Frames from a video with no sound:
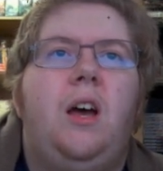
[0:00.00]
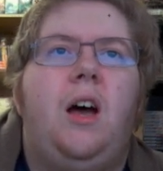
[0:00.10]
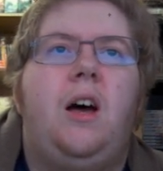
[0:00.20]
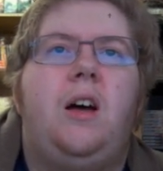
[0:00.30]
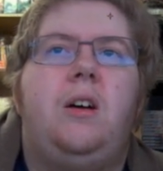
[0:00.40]

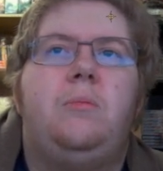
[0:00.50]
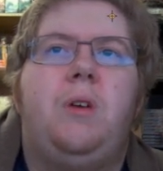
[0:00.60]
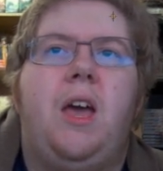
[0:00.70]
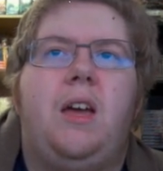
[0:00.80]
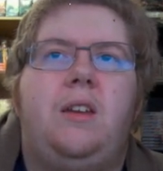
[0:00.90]

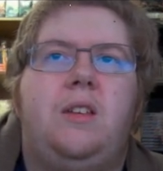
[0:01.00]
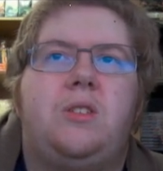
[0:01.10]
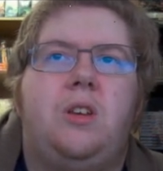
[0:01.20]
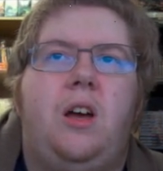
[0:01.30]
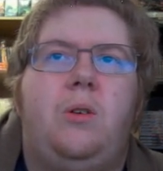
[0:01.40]
and
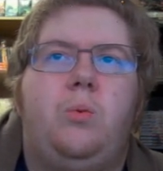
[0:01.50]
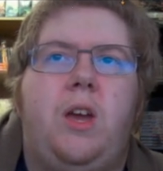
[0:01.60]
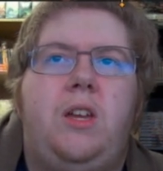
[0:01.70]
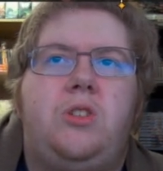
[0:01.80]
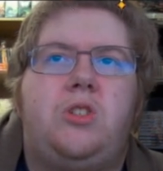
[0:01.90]
its
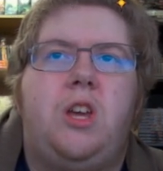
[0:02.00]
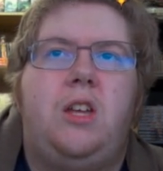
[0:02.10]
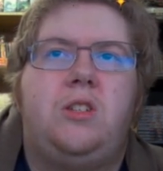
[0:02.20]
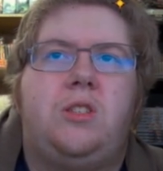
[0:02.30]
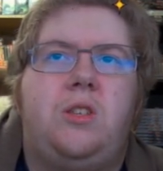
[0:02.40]
range
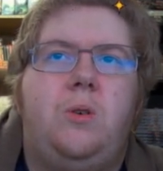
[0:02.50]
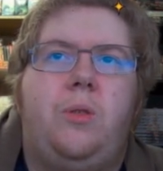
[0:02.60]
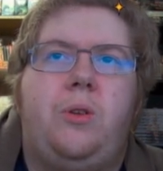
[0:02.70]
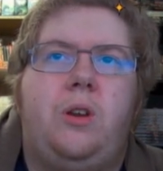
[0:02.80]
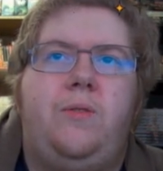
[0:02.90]
changes to a
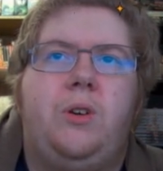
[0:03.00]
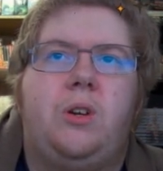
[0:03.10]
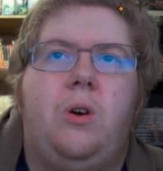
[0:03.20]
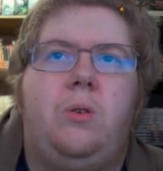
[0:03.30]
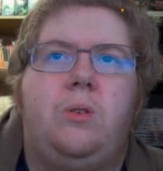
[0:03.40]
30-foot
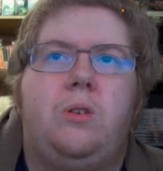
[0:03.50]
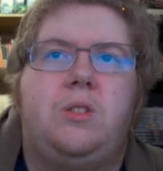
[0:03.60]
cone or a